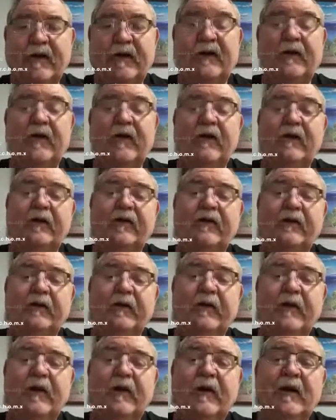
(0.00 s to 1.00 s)
The tail is
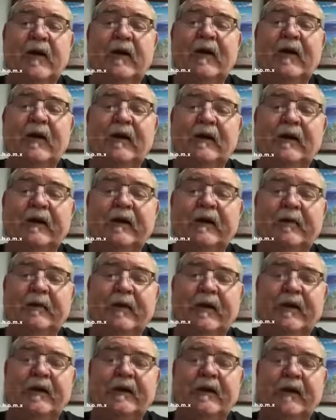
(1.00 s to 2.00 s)
a little
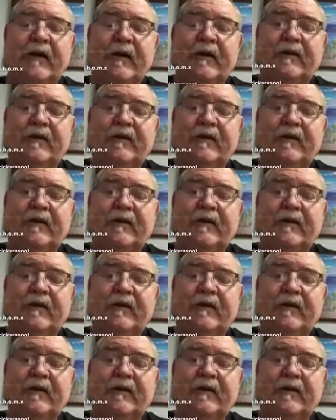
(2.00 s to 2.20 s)
bit